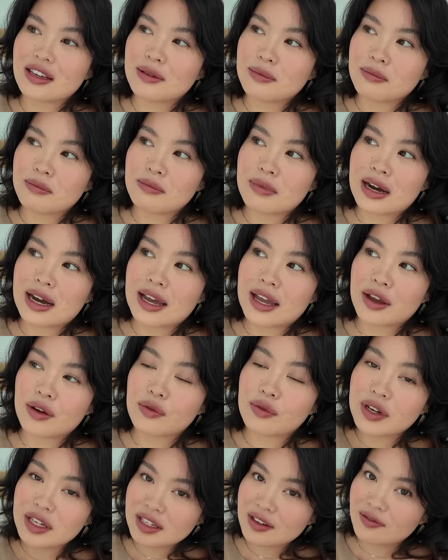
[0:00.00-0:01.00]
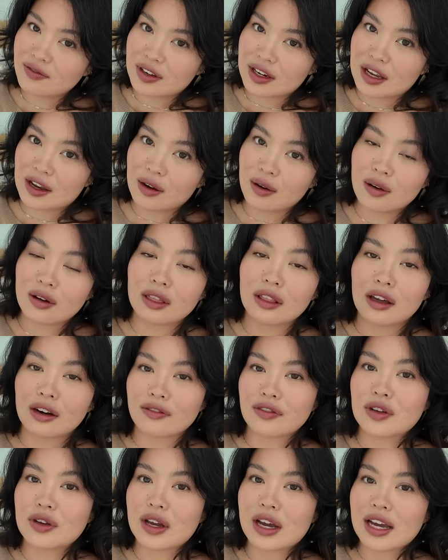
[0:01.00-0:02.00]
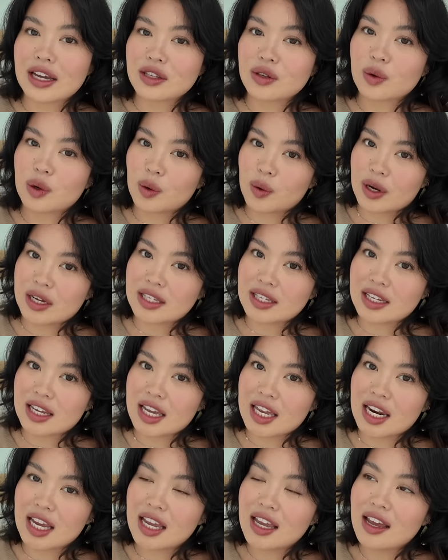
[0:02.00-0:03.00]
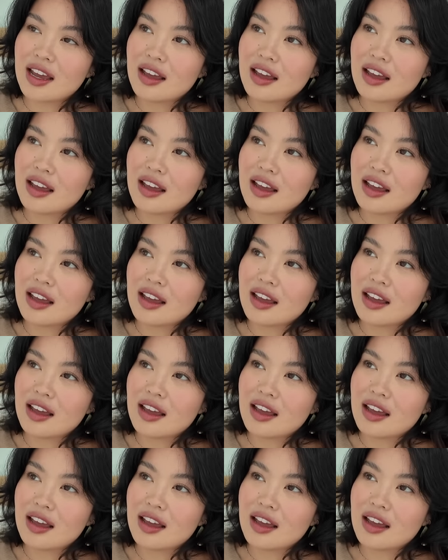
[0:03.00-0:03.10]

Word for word: in my recent video a lot of you guys requested